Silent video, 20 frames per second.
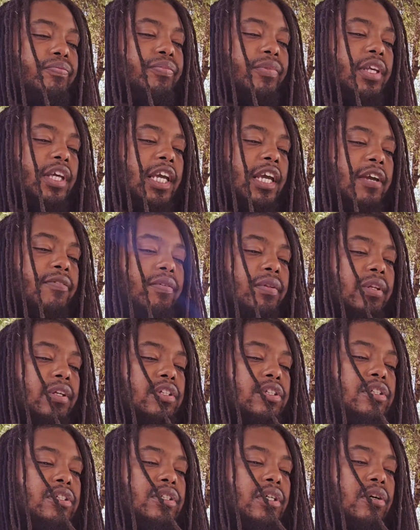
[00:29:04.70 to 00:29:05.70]
even the
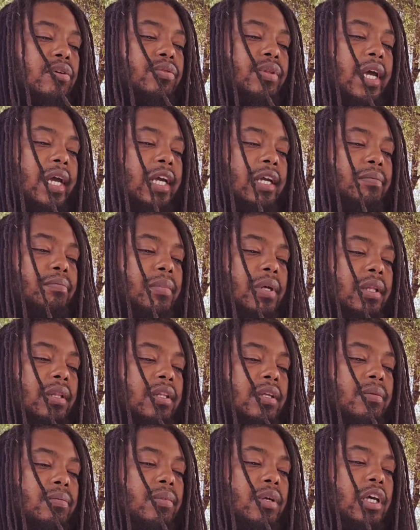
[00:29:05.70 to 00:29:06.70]
soul that commit
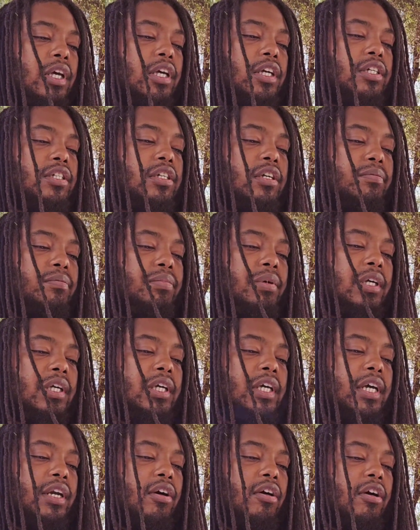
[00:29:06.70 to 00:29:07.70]
them shall be
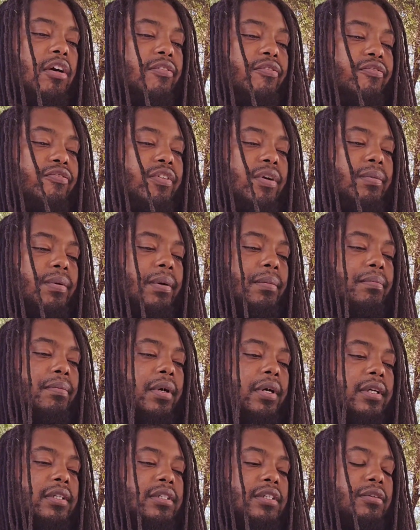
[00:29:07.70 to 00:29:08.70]
cut off from
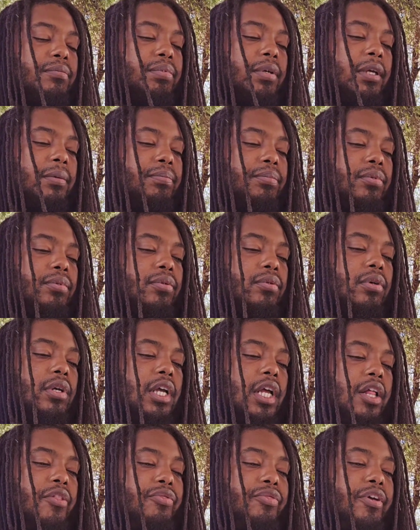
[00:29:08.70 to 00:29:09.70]
amongst their people.
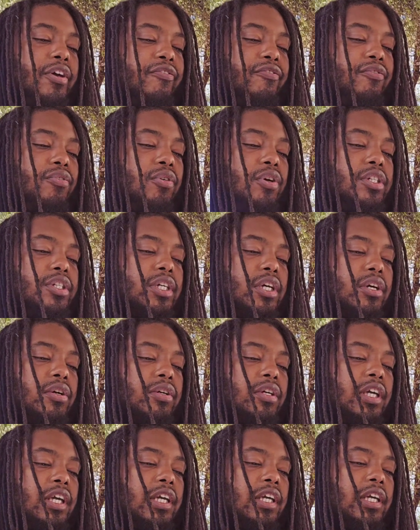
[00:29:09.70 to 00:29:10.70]
Therefore shall
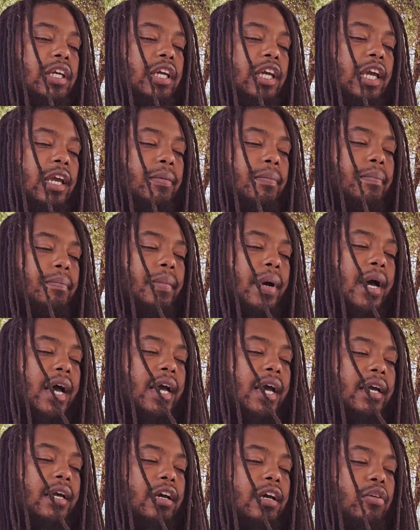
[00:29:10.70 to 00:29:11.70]
ye keep my
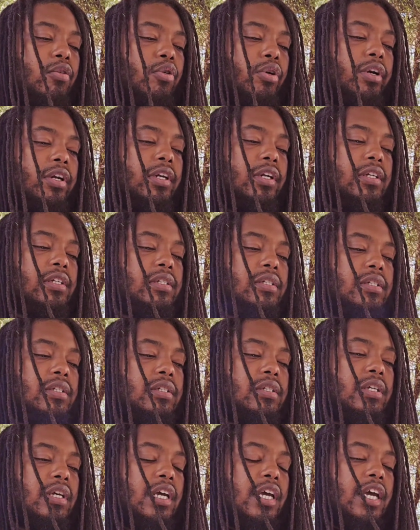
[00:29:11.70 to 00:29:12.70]
ordinances,
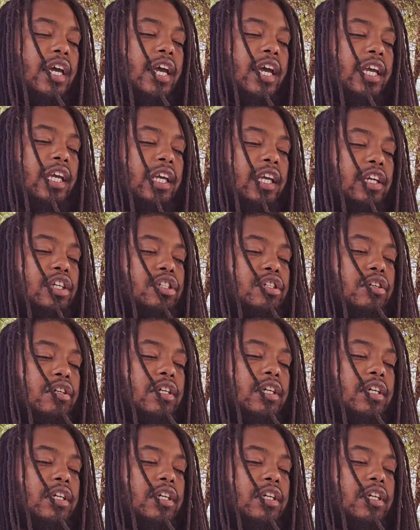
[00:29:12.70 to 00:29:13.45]
and ye should